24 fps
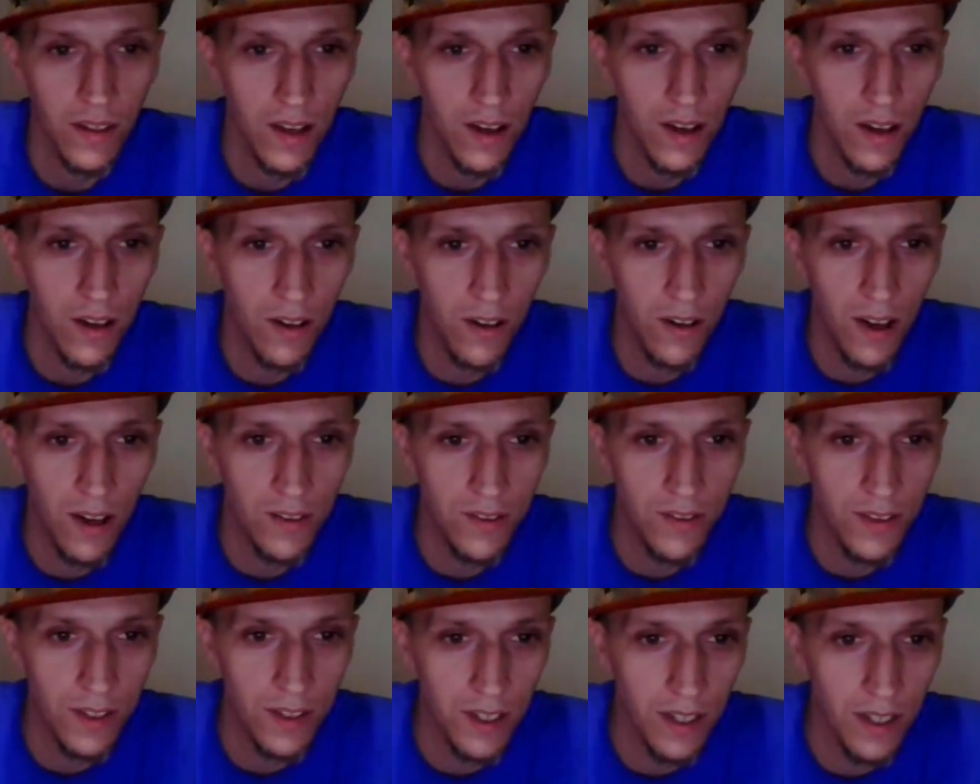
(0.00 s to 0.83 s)
Oh, I
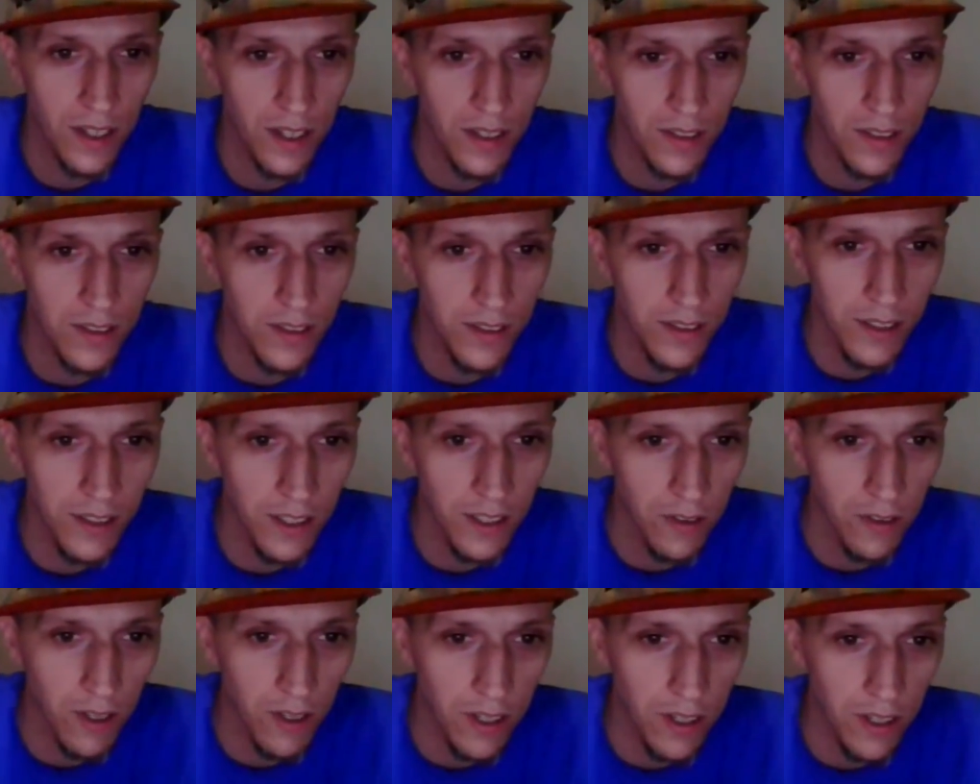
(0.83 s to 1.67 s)
think I got the
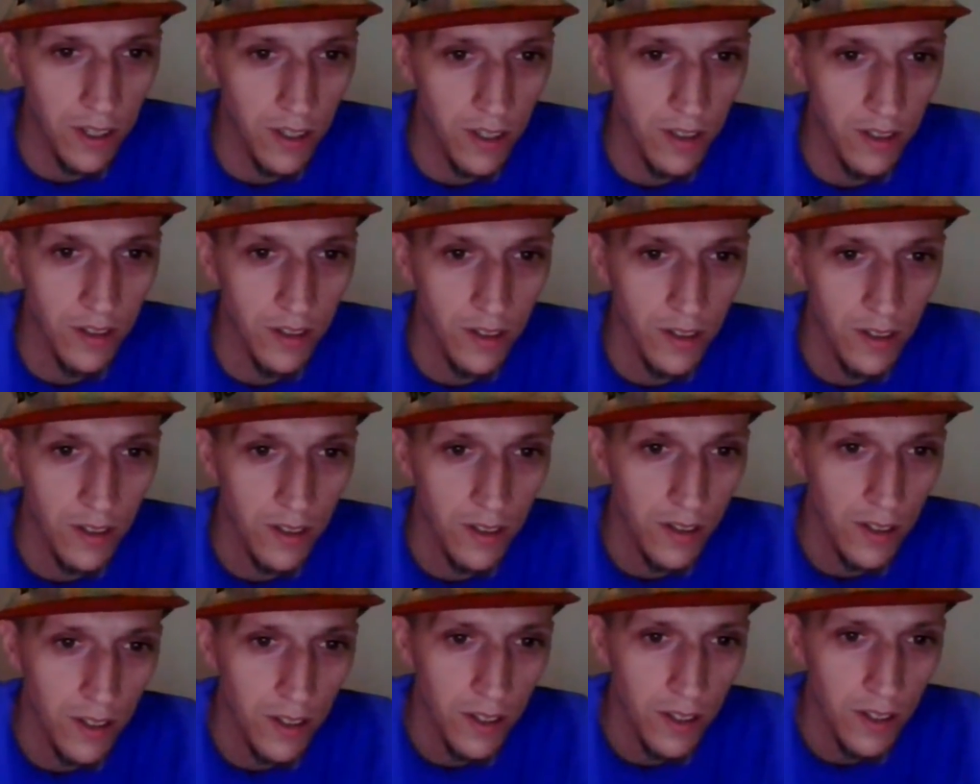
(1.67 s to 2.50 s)
link right here.
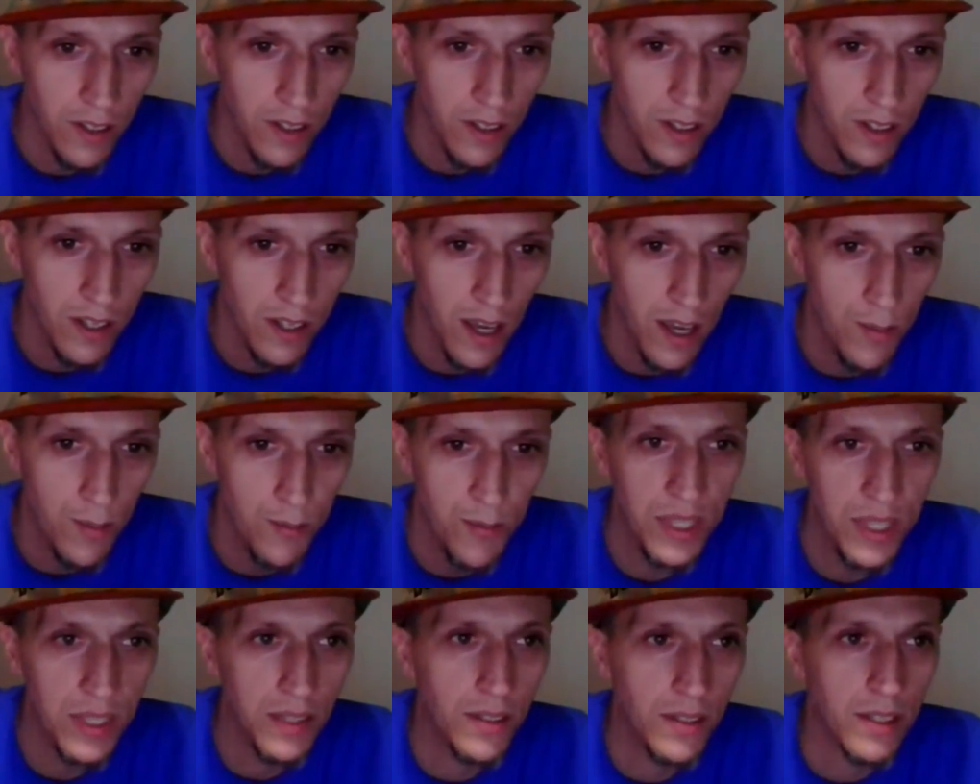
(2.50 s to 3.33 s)

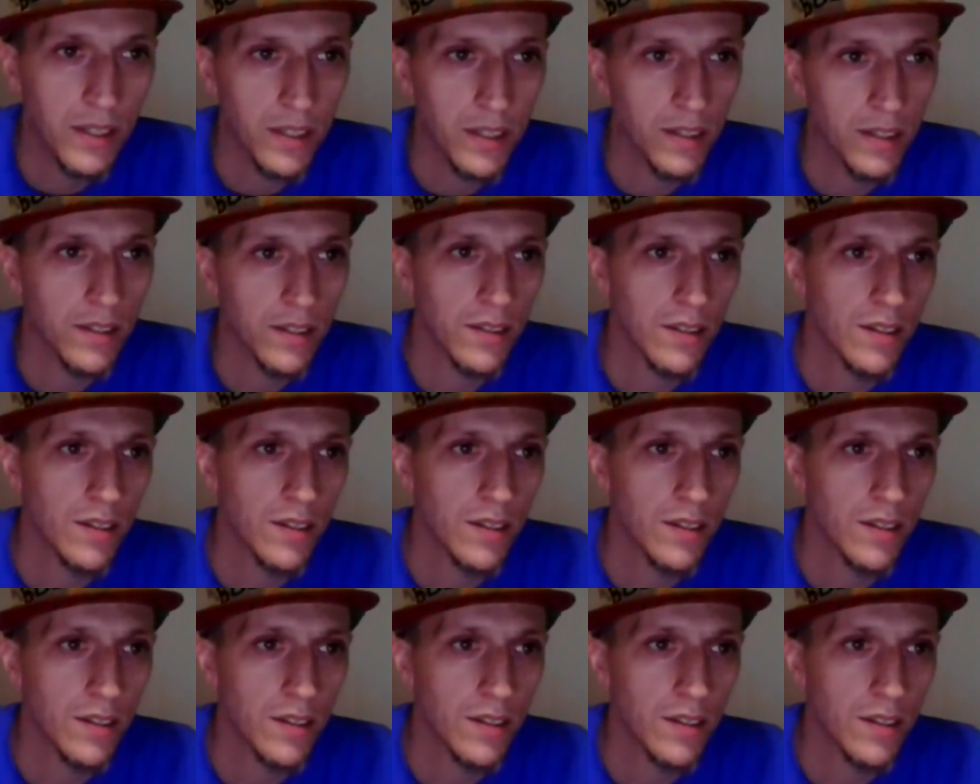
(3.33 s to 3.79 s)
Copy link.